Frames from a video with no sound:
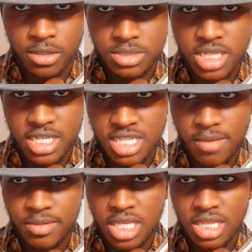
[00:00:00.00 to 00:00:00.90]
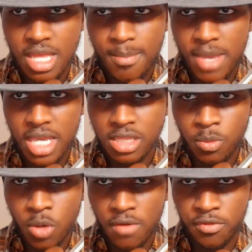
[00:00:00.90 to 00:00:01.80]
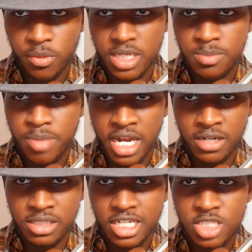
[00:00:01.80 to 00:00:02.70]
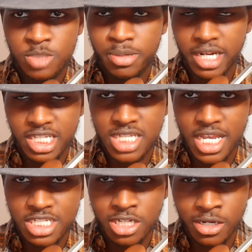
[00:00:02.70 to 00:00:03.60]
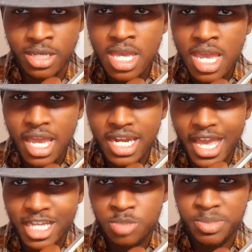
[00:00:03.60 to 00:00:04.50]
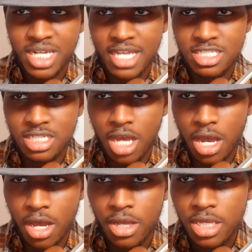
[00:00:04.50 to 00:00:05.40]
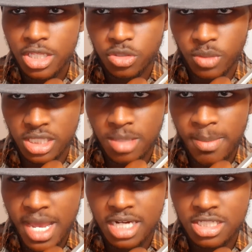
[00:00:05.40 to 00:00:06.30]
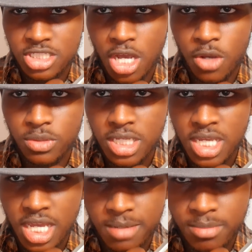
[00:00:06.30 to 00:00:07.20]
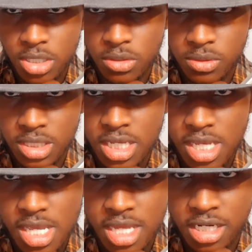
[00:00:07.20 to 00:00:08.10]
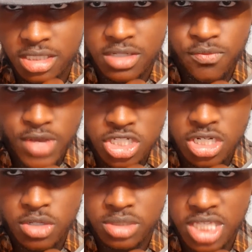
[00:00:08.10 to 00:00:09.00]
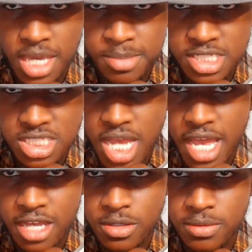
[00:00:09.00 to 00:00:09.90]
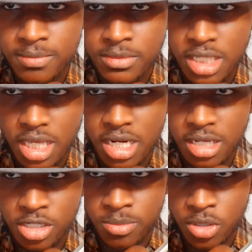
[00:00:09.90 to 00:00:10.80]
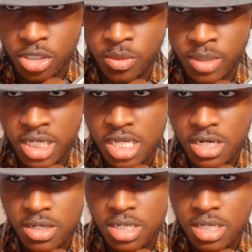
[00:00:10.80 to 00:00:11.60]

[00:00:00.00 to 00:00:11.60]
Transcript: takes everything that made the Wolverine better than its predecessor and expedites it all through a thematic tone and mood, an unconventional, campy style, and a more grittier,